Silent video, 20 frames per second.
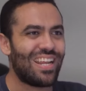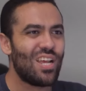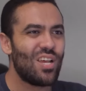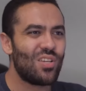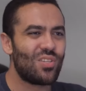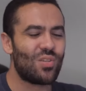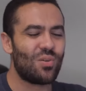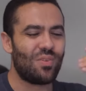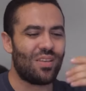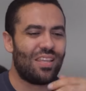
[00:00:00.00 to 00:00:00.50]

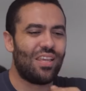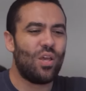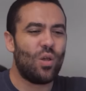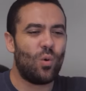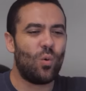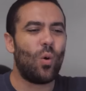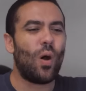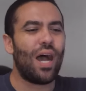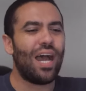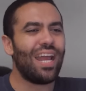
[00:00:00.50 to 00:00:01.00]
Right. So
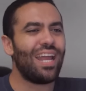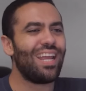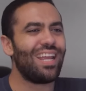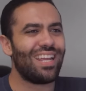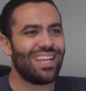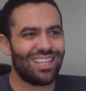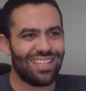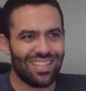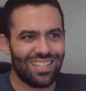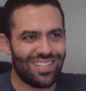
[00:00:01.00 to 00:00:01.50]
why
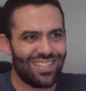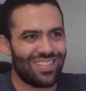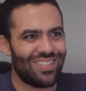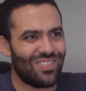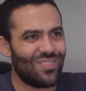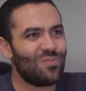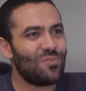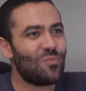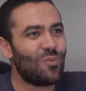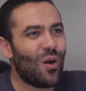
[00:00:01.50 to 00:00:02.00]

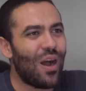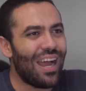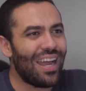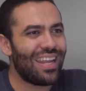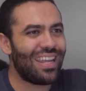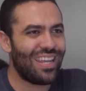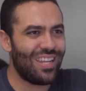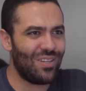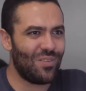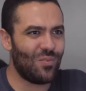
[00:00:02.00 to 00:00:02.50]
why
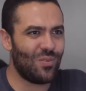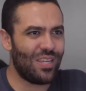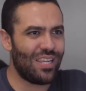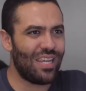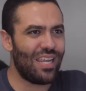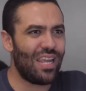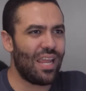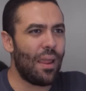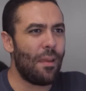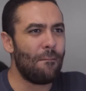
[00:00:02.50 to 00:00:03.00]
can
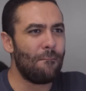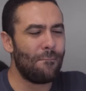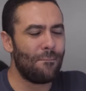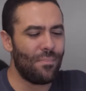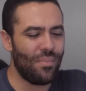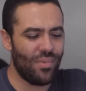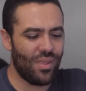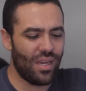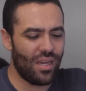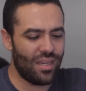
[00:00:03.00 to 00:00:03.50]
we Im,
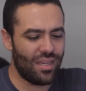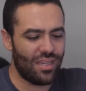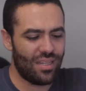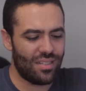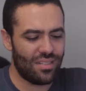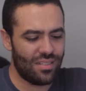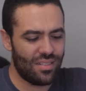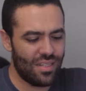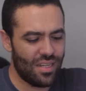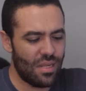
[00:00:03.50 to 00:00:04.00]

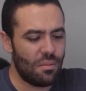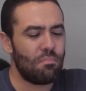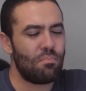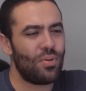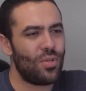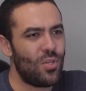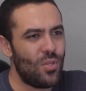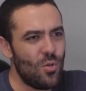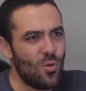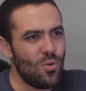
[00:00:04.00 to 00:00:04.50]
uh,
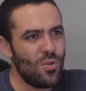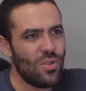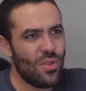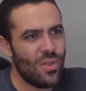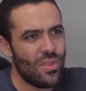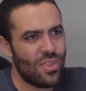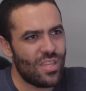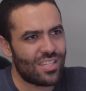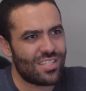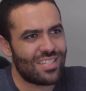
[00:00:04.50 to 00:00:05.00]
impute
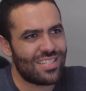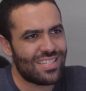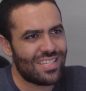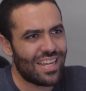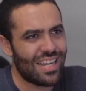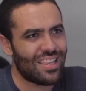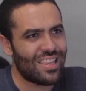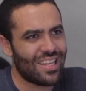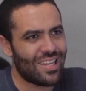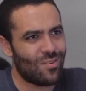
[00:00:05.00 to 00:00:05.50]
the
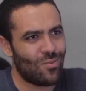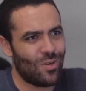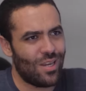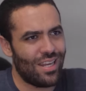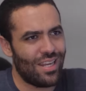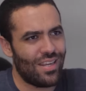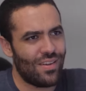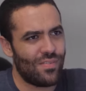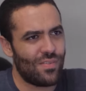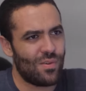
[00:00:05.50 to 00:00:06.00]
cyclic
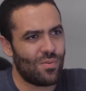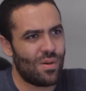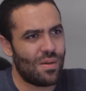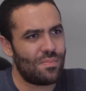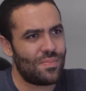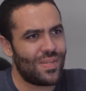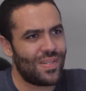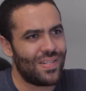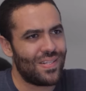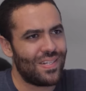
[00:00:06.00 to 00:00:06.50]
rate of the
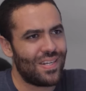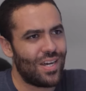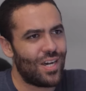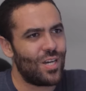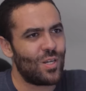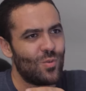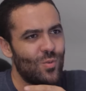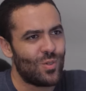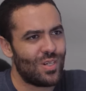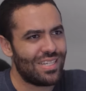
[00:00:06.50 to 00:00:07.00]
weapon
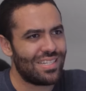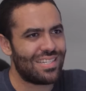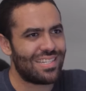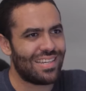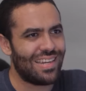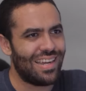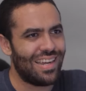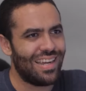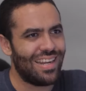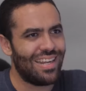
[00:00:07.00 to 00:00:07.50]
on one
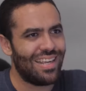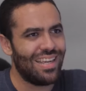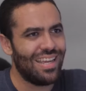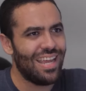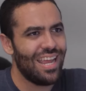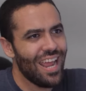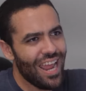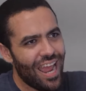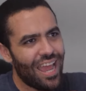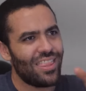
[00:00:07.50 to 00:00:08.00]
side
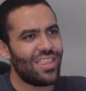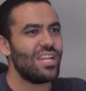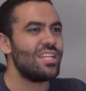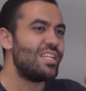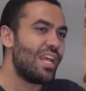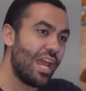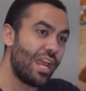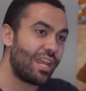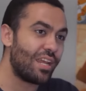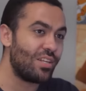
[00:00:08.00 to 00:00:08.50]
and then
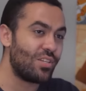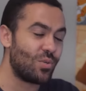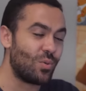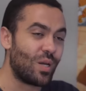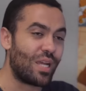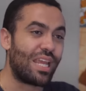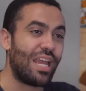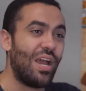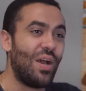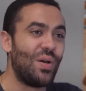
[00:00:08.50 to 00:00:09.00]
take into
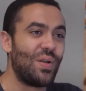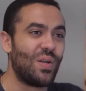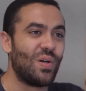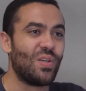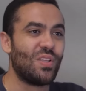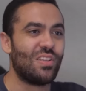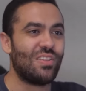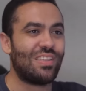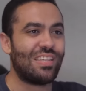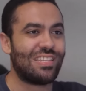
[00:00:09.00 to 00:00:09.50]
account
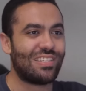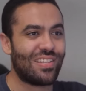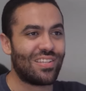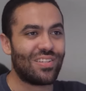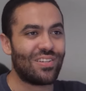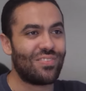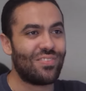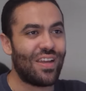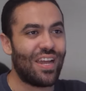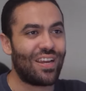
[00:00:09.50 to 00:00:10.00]
all of these
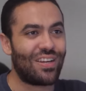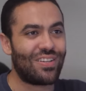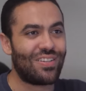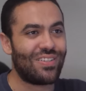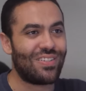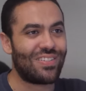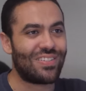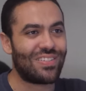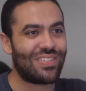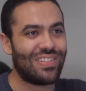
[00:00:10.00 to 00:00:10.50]
other
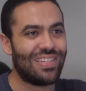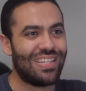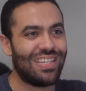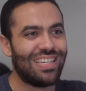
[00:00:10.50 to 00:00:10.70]
factors?